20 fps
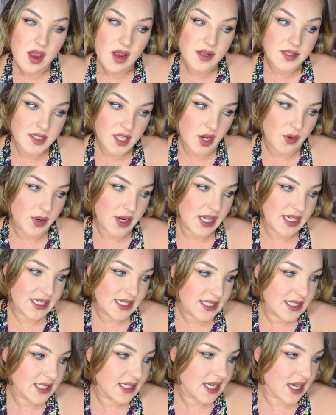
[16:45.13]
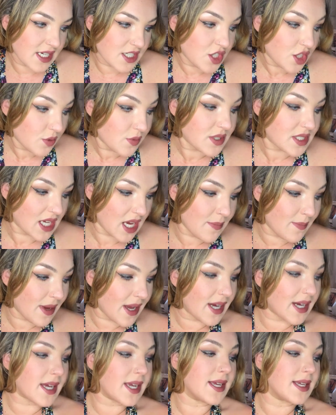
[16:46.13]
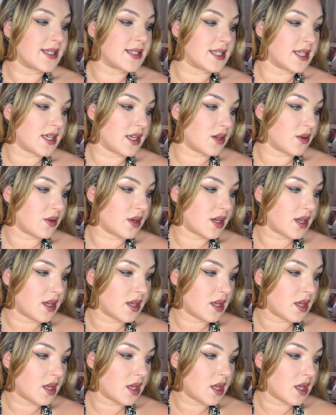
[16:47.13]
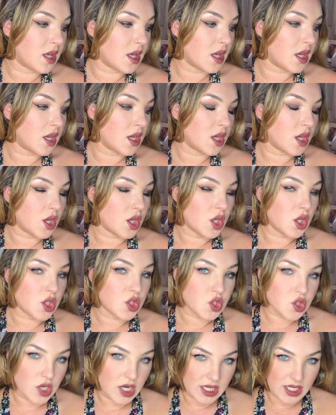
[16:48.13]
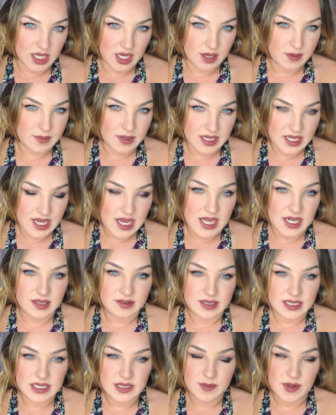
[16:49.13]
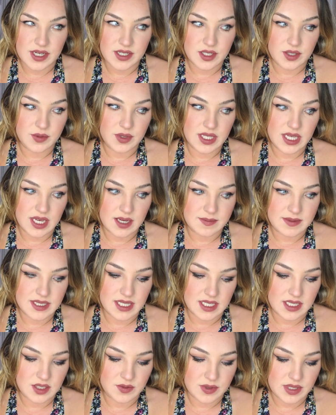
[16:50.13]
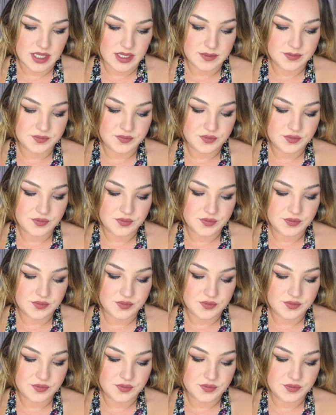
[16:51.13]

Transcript: So I do want to get back to tracking my calories, but I don't want to get obsessed with it.